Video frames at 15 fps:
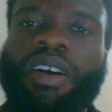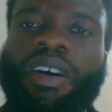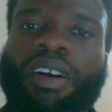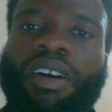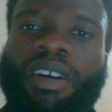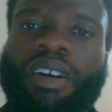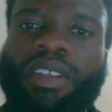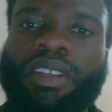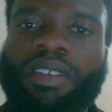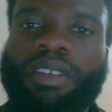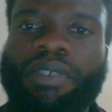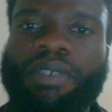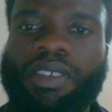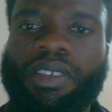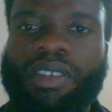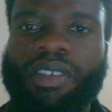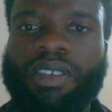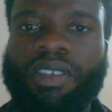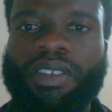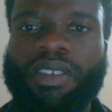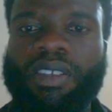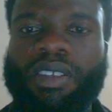
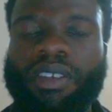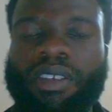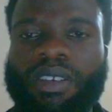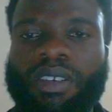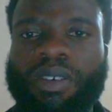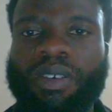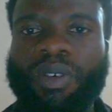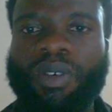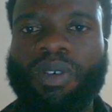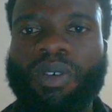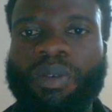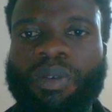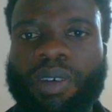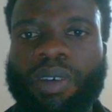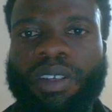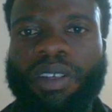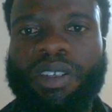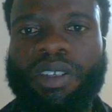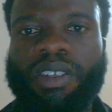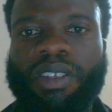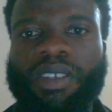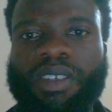interfaces or commands.
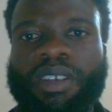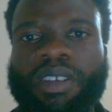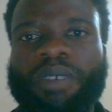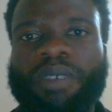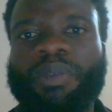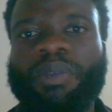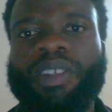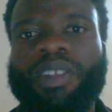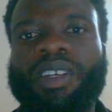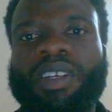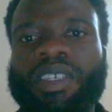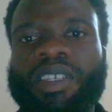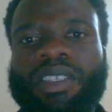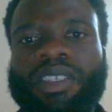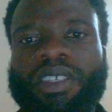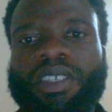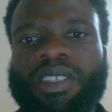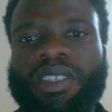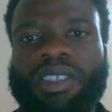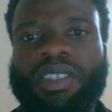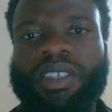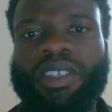The entities
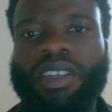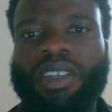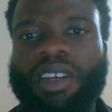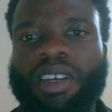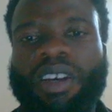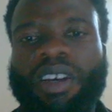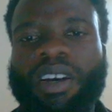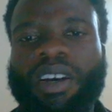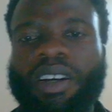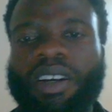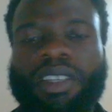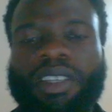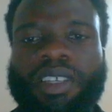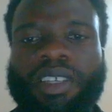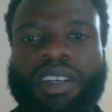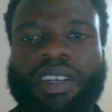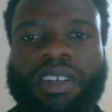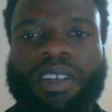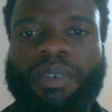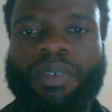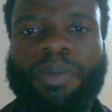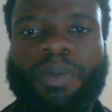are here.
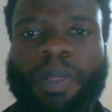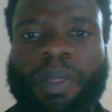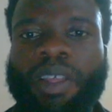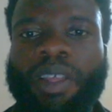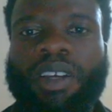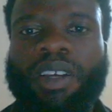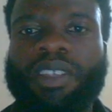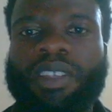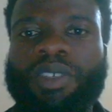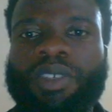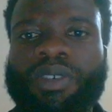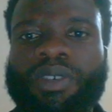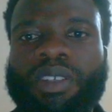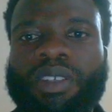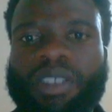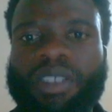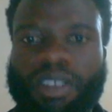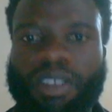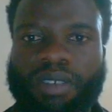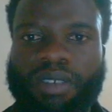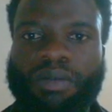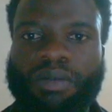The student
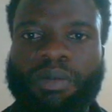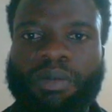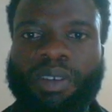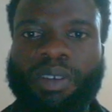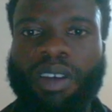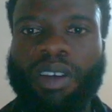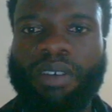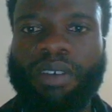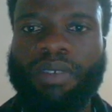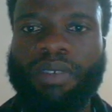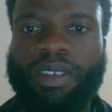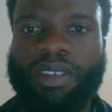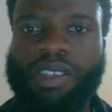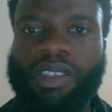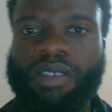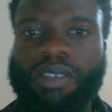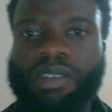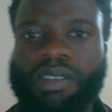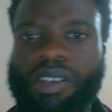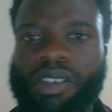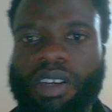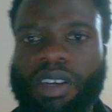will be having the
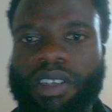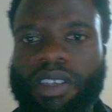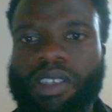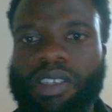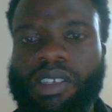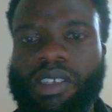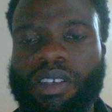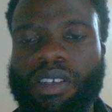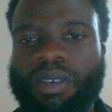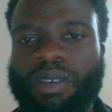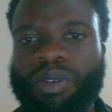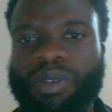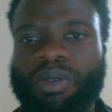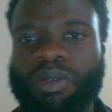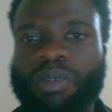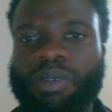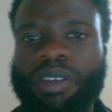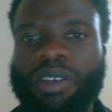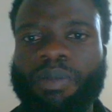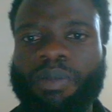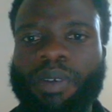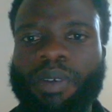student ID, which will be the
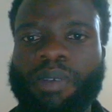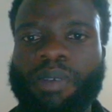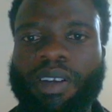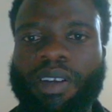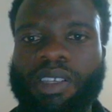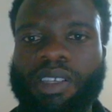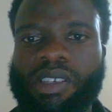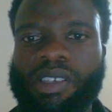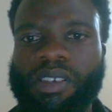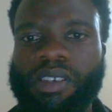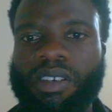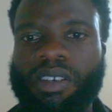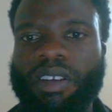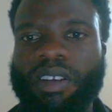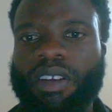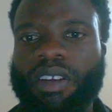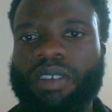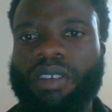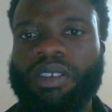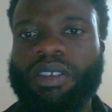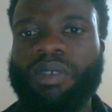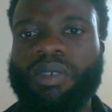primary key. It
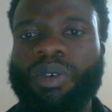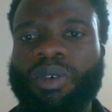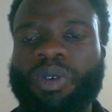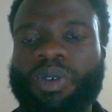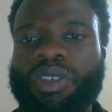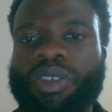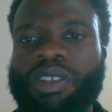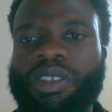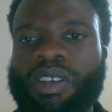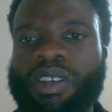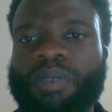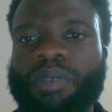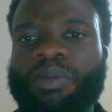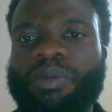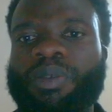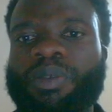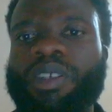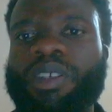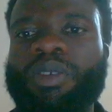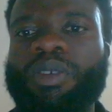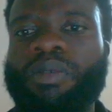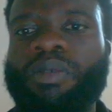holds name, date
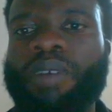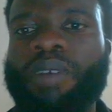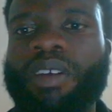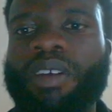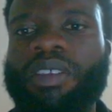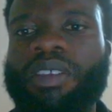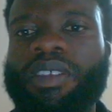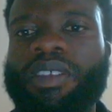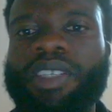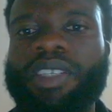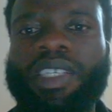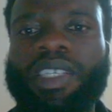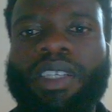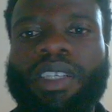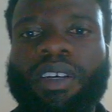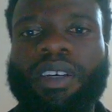of birth, gender,